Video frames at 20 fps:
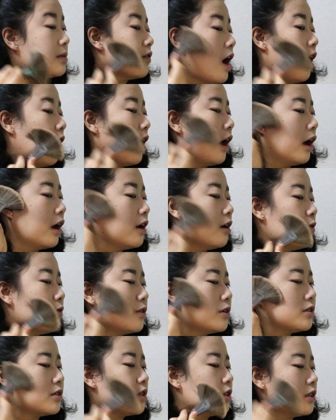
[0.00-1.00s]
I
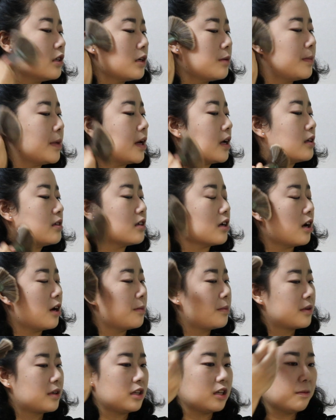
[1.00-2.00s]
recently picked
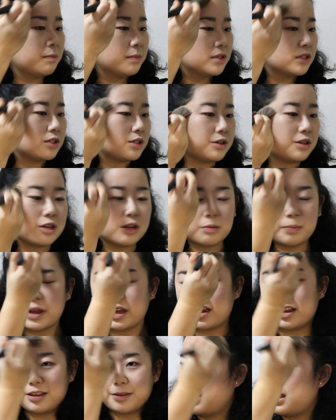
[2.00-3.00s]
up Clip Studio
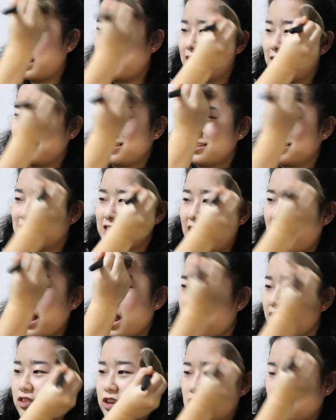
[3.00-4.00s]
Paint, and I
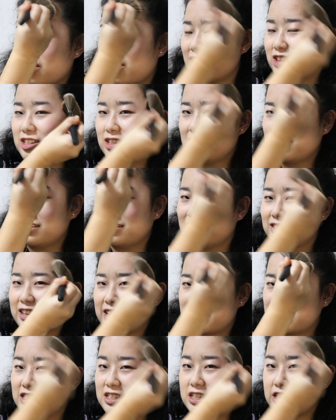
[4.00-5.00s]
haven't drawn
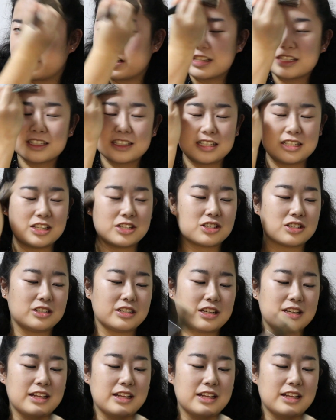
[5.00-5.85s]
like seriously digitally